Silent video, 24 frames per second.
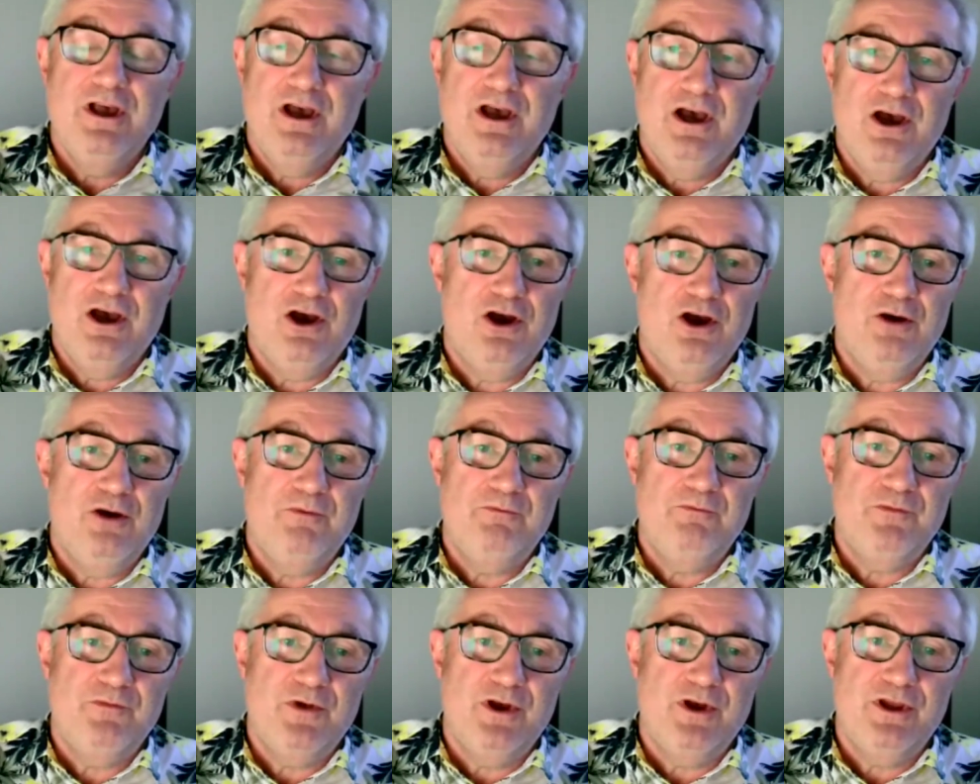
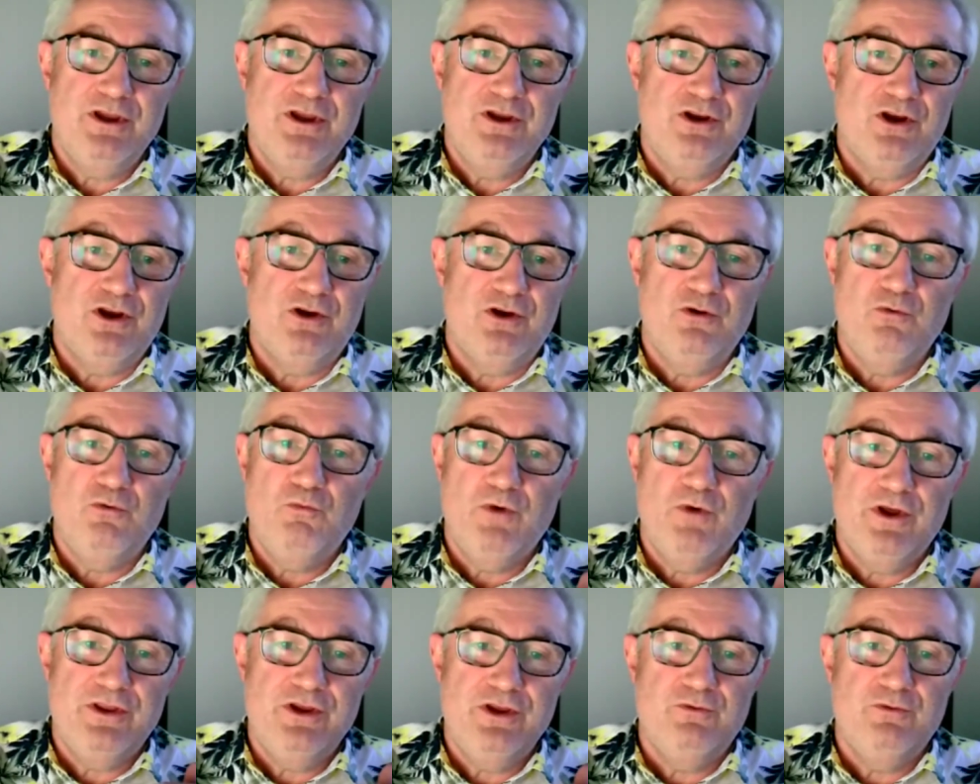
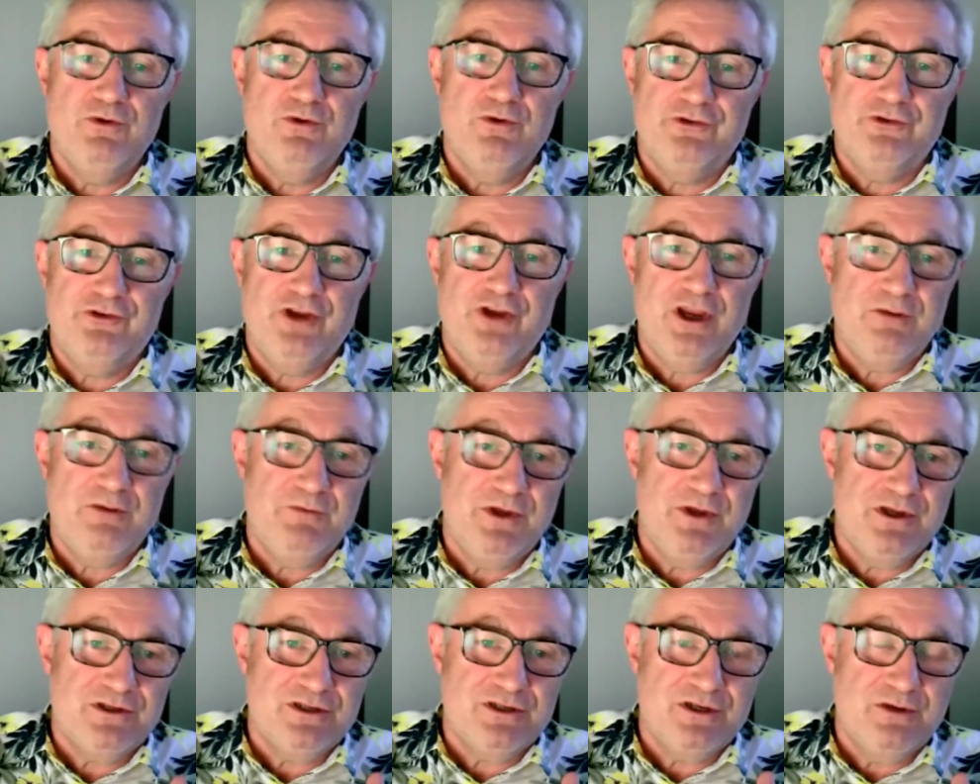Whether you want to take me
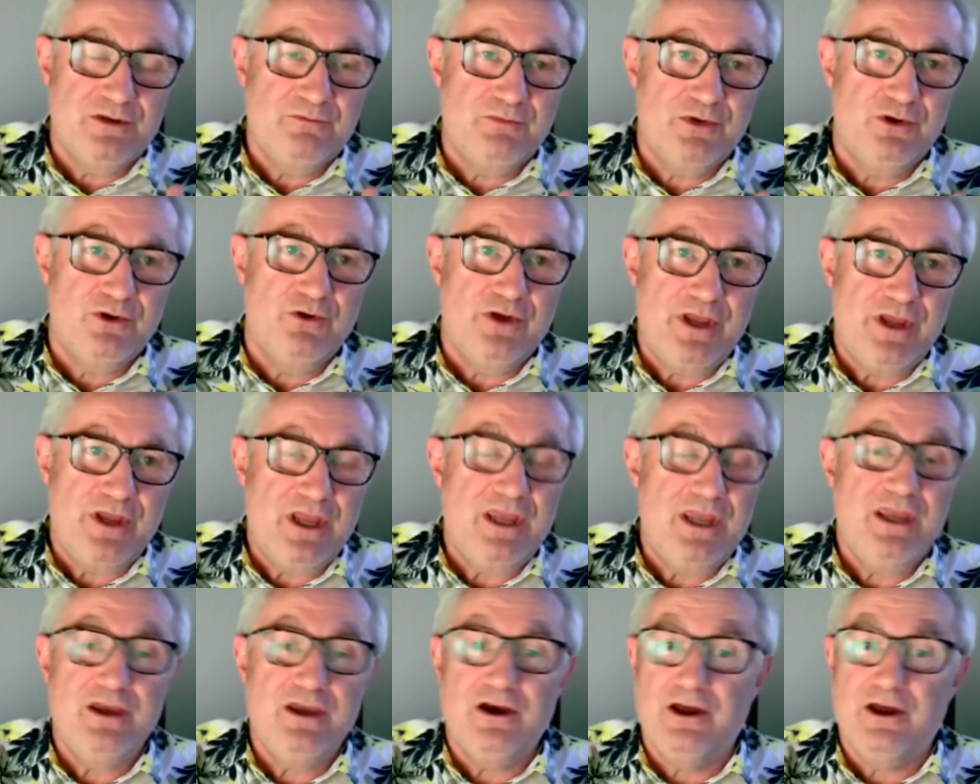as an
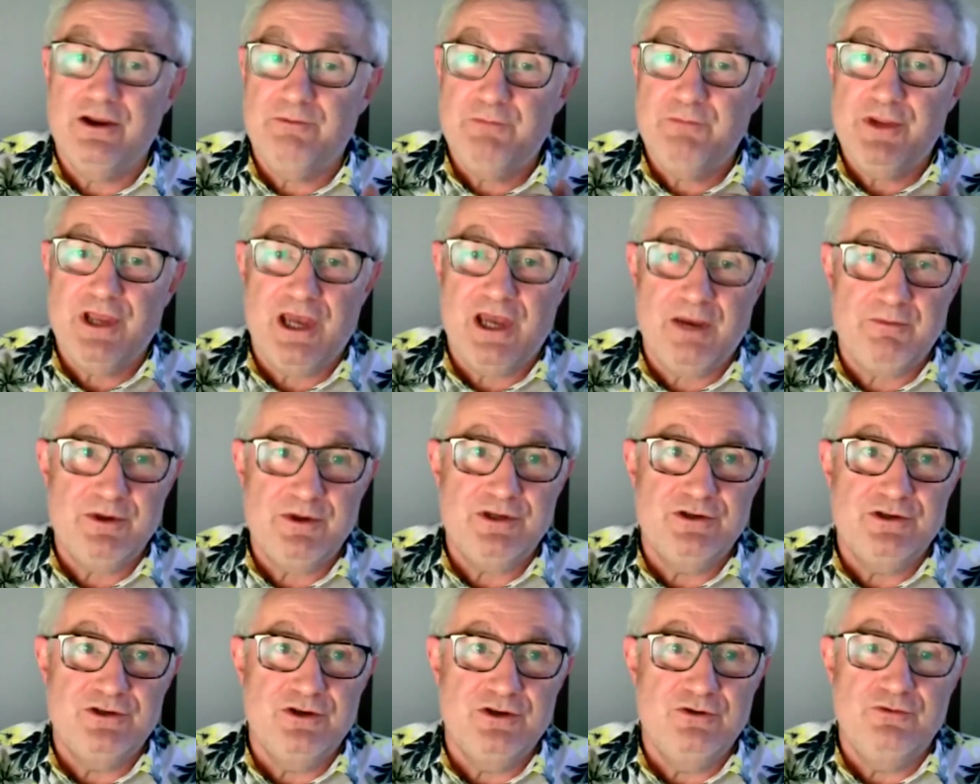employee, I'd be happy
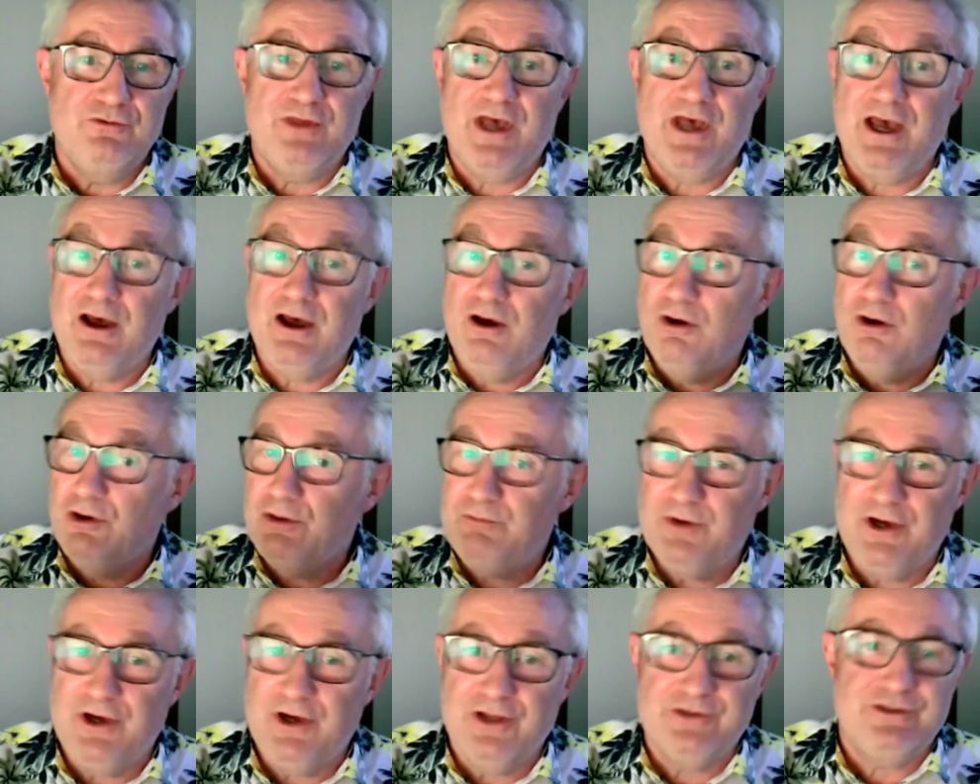to do that on a
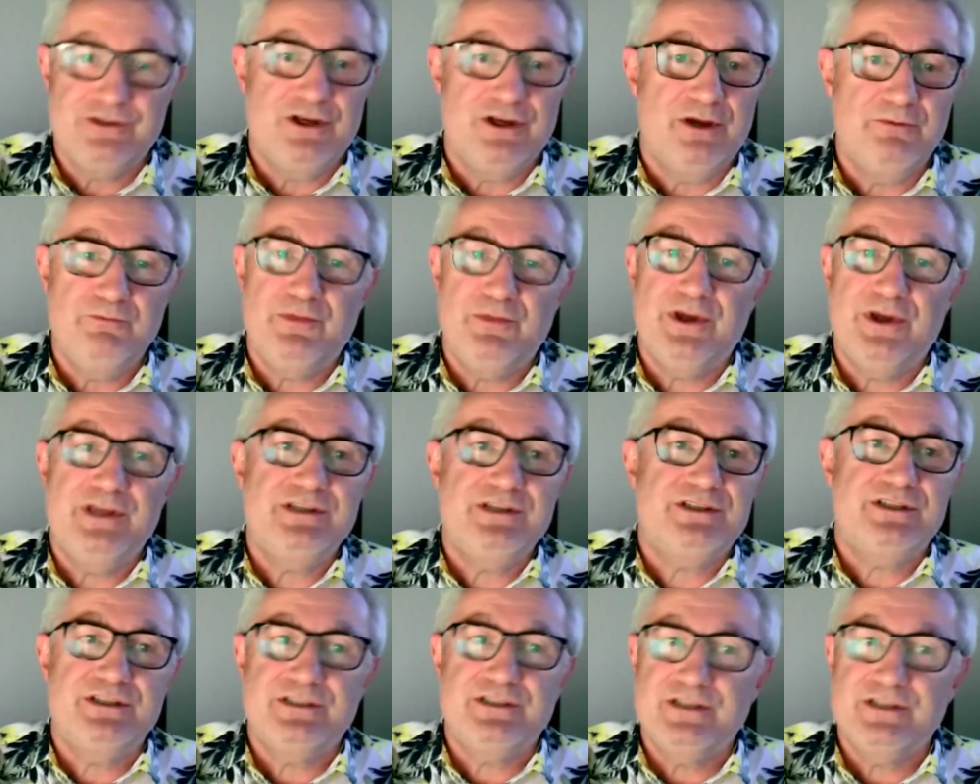part-time
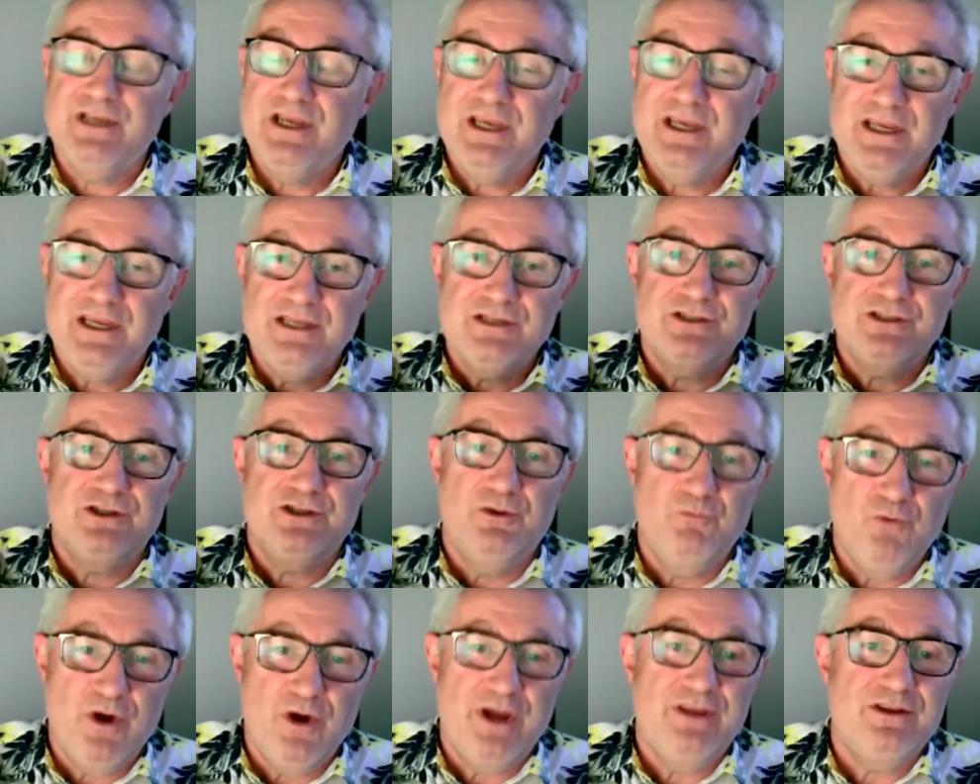basis in
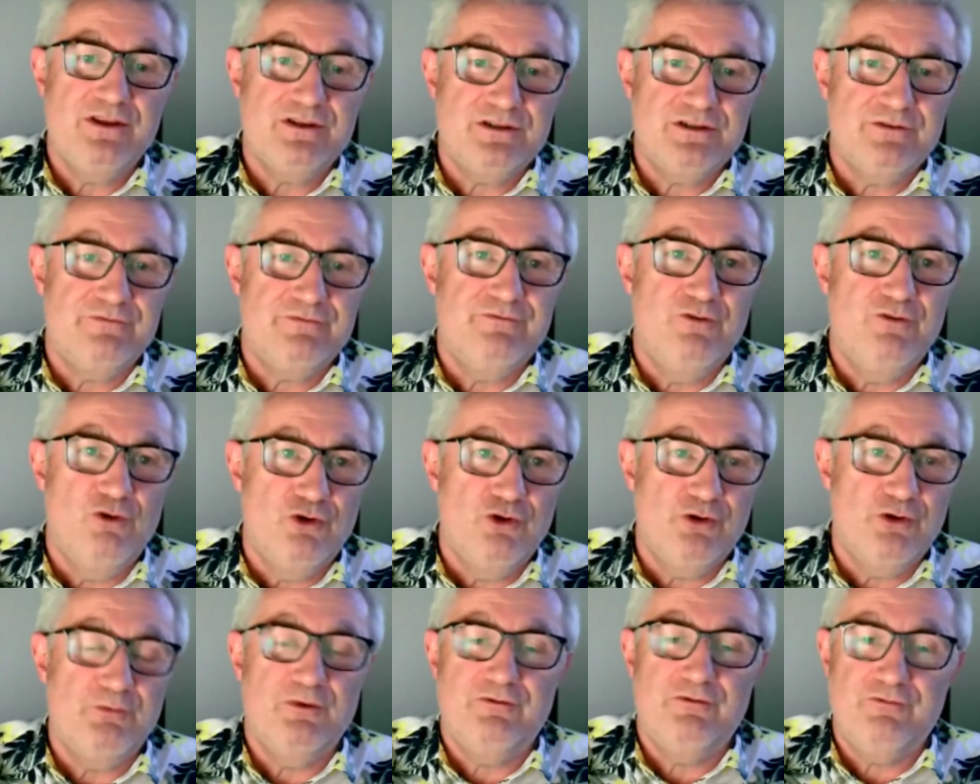some way that's
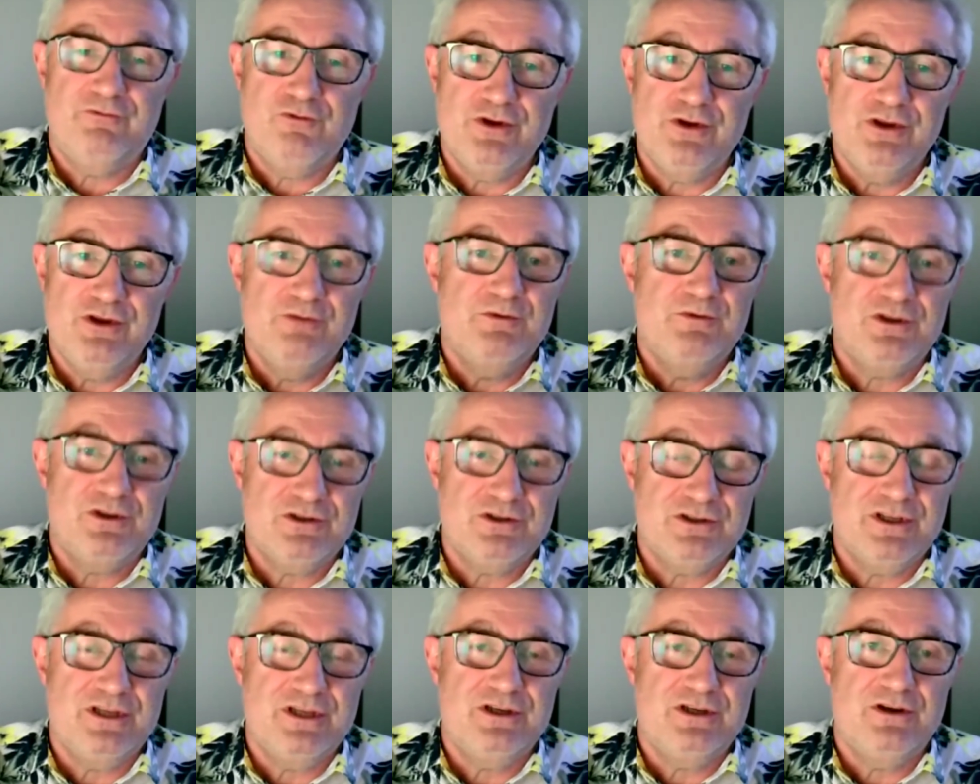affordable for you
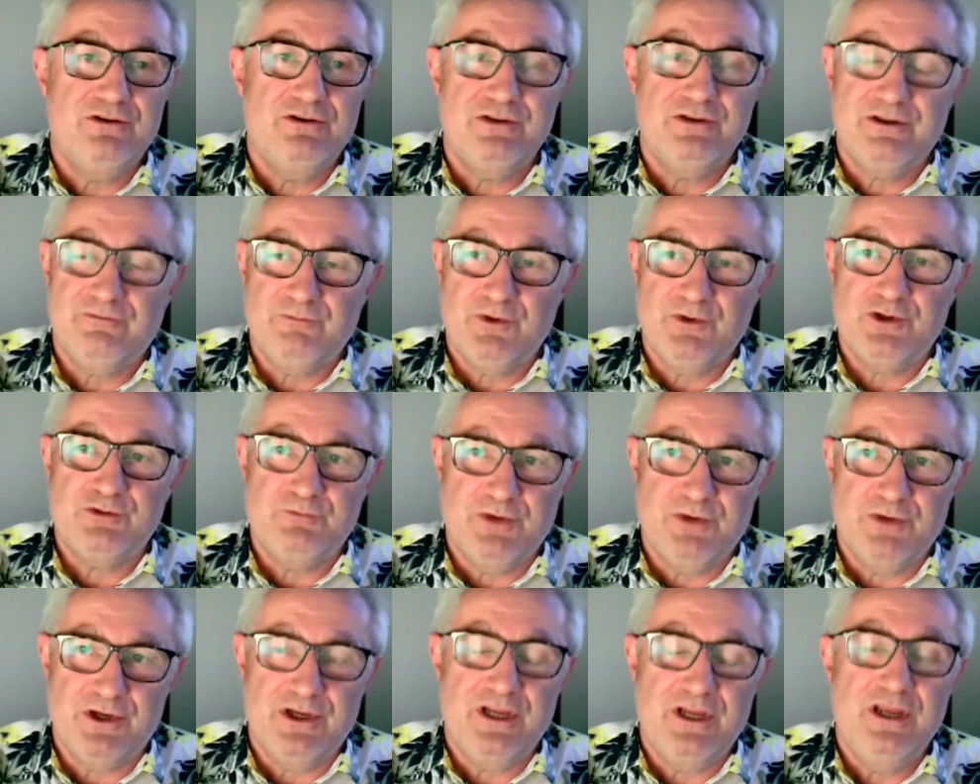because they don't have much
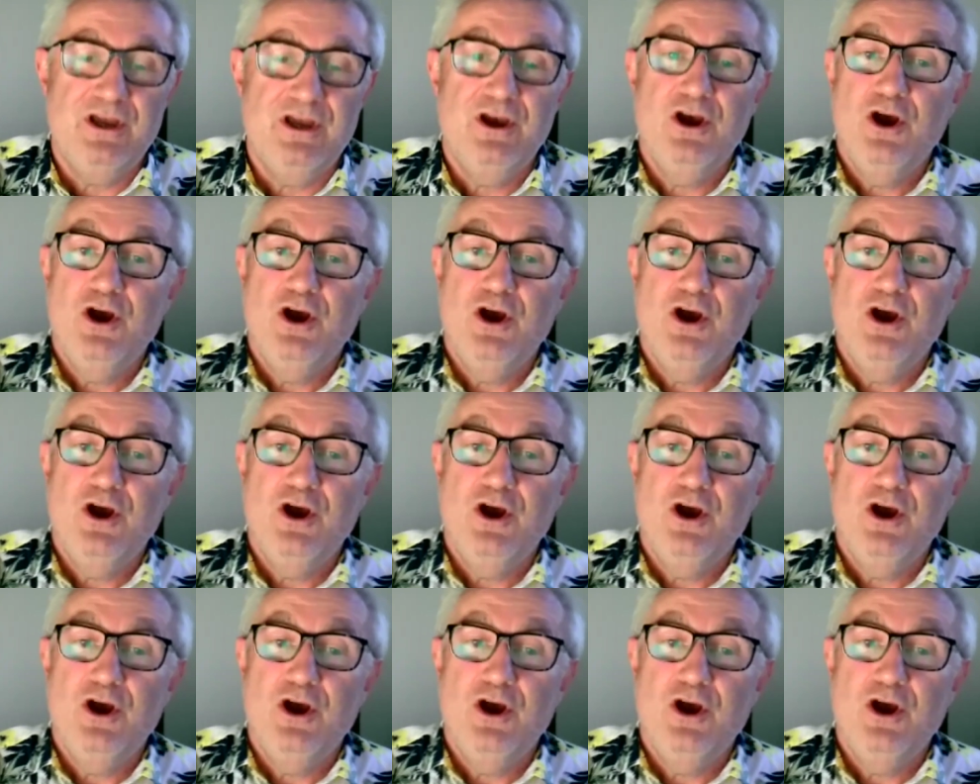money.